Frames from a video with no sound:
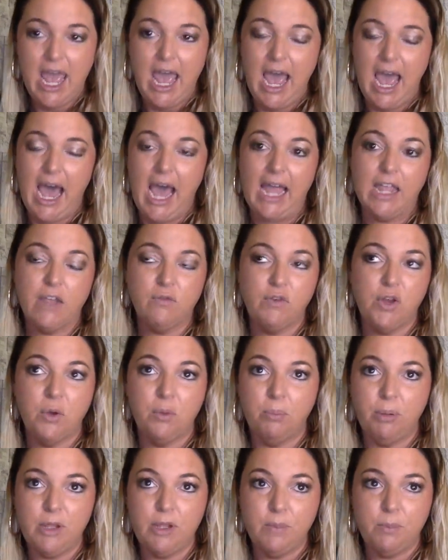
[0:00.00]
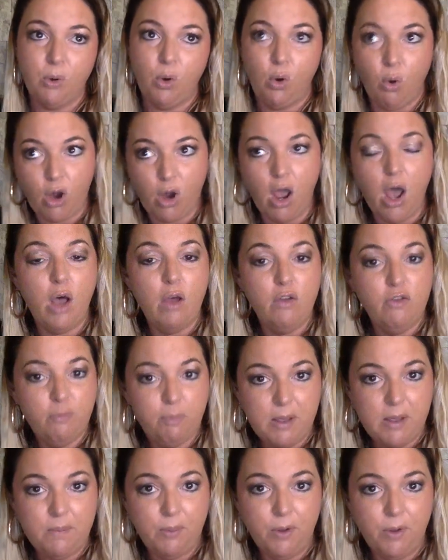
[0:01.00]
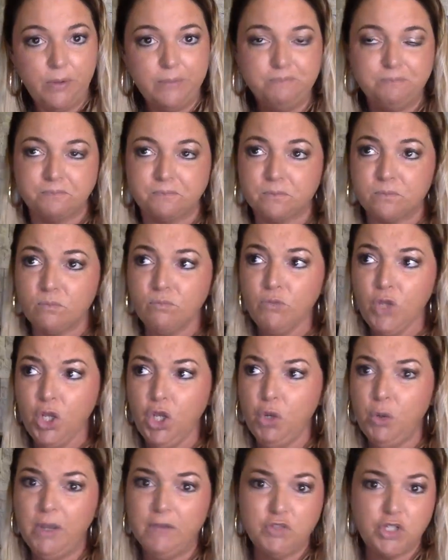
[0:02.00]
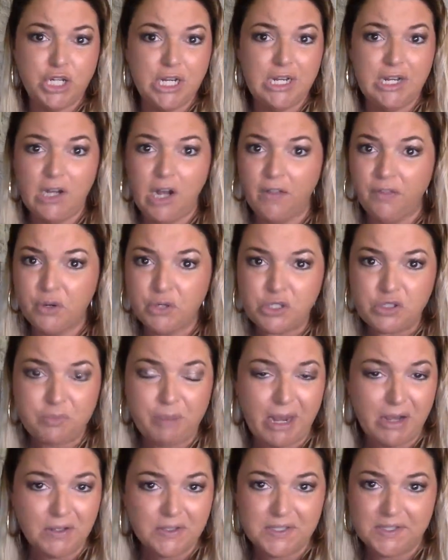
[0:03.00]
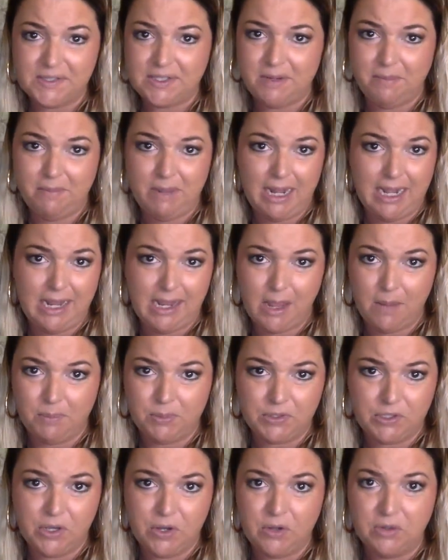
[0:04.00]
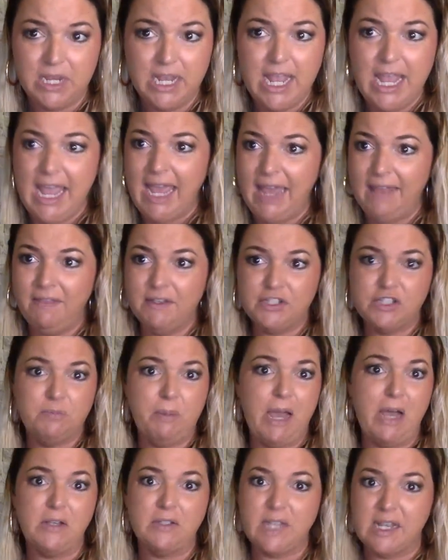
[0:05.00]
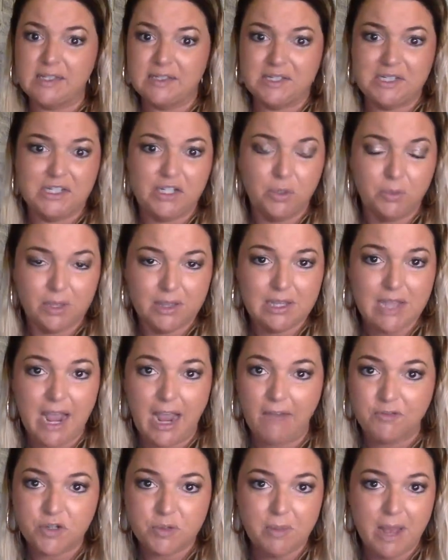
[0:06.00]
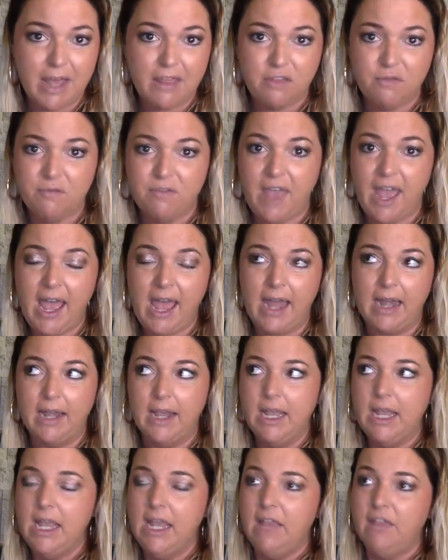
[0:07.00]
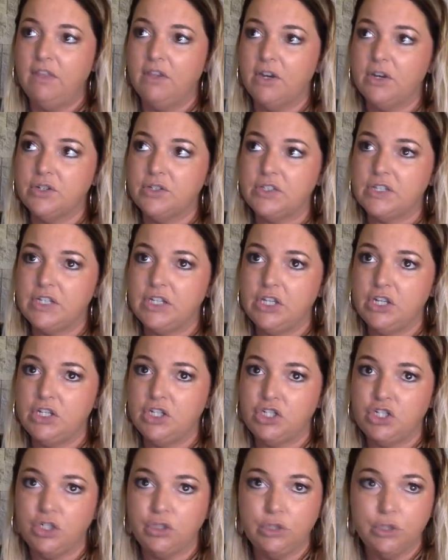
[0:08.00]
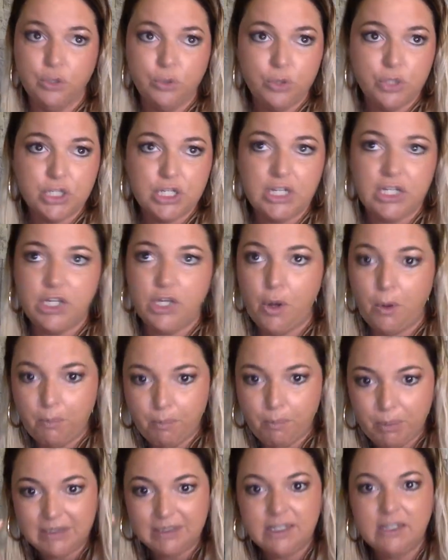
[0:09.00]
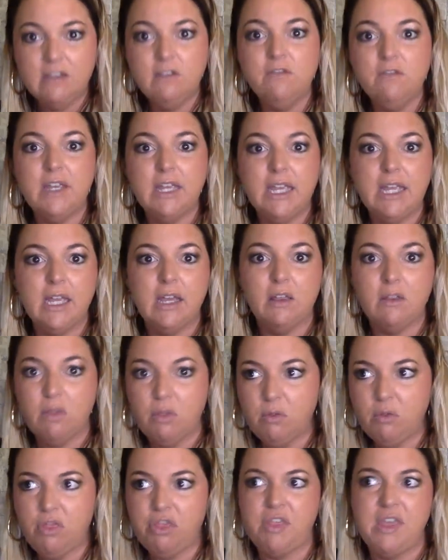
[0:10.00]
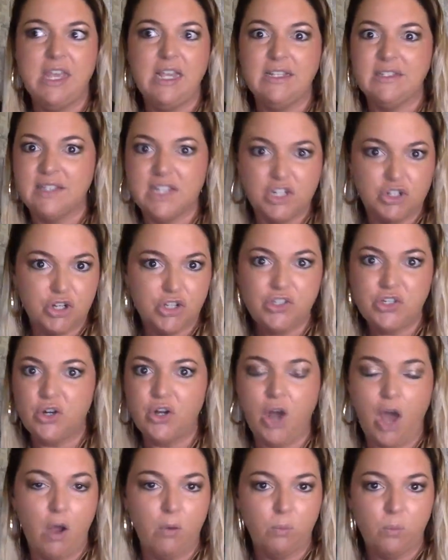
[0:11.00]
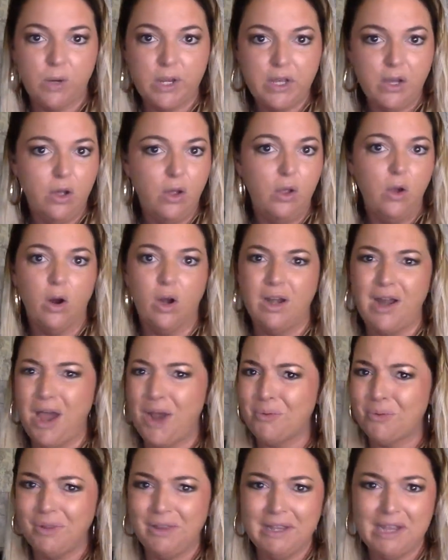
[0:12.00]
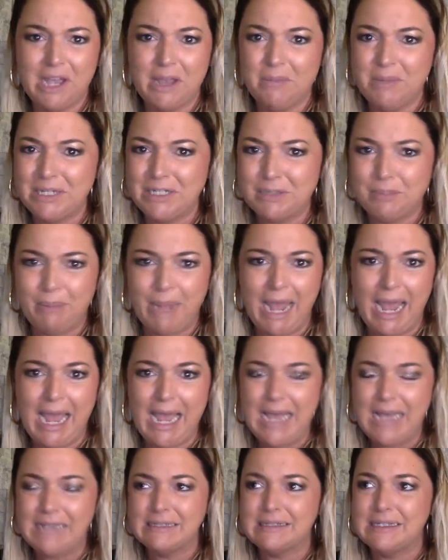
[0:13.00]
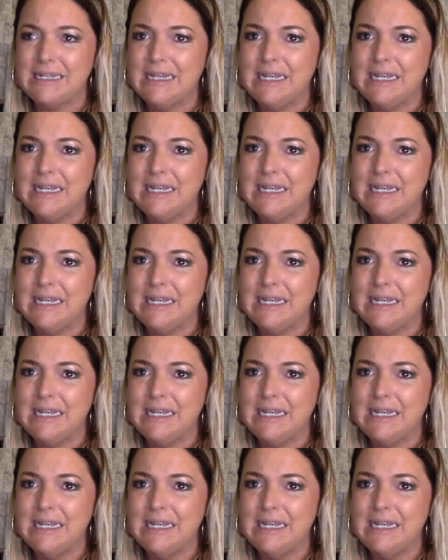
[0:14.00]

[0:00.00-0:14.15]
I have known people who have cheated on their spouses in a manic episode, and the spouse has to deal with the aftermath of that. There's delusion, believing things that just are not real or not really coming to pass,